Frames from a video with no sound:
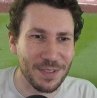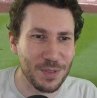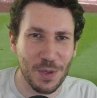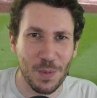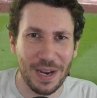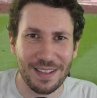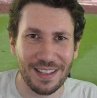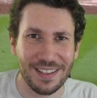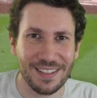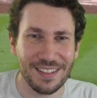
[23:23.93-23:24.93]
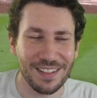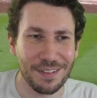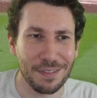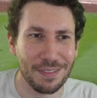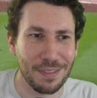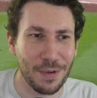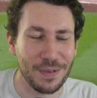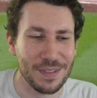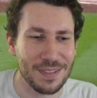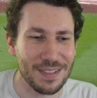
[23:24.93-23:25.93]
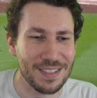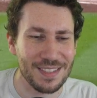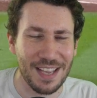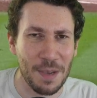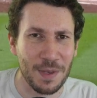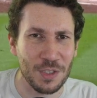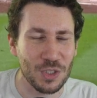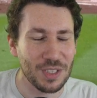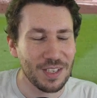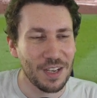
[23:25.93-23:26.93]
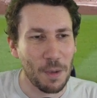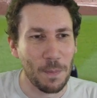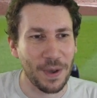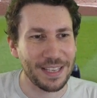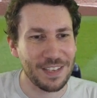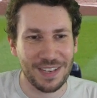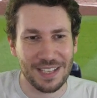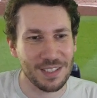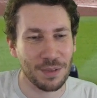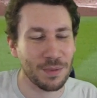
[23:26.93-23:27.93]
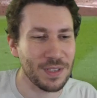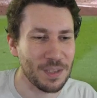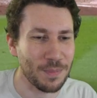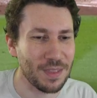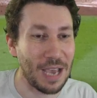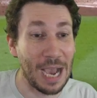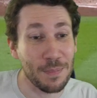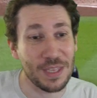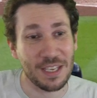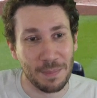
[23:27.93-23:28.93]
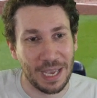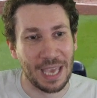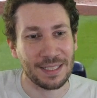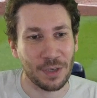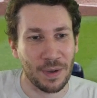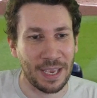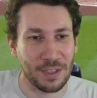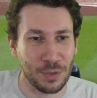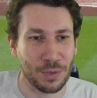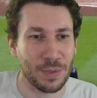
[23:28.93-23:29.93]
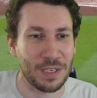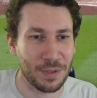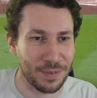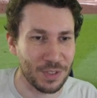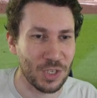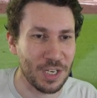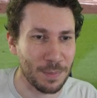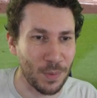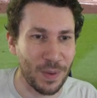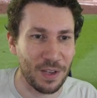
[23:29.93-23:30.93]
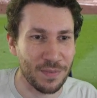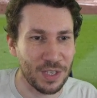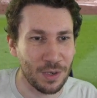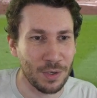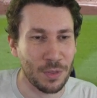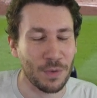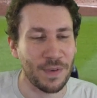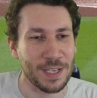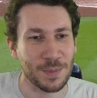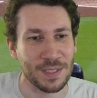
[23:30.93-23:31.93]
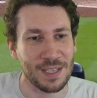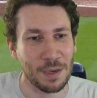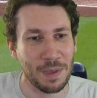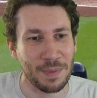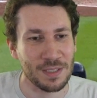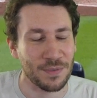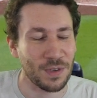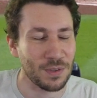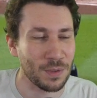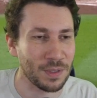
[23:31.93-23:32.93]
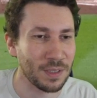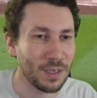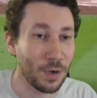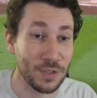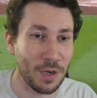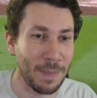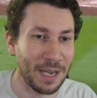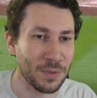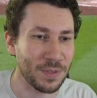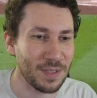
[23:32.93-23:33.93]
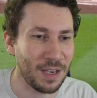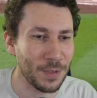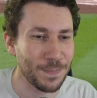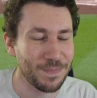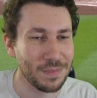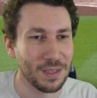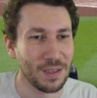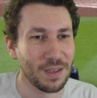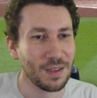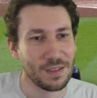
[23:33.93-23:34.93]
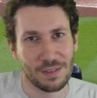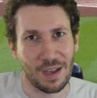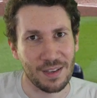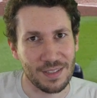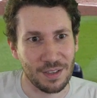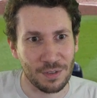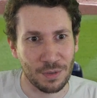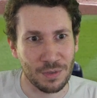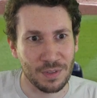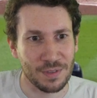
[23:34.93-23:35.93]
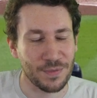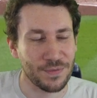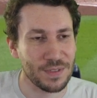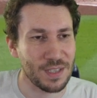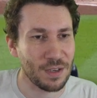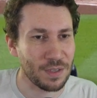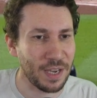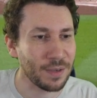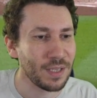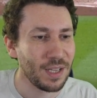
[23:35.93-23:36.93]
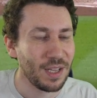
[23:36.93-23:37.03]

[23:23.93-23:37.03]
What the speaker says: There's no way, like, this is damage. But even as he threw this, I'm thinking in my head, like, okay, you throw either the changeup away over here, you throw a fastball inside, maybe it's a front door, or sorry, backdoor slider. Not a sinker, don't do the sinker now.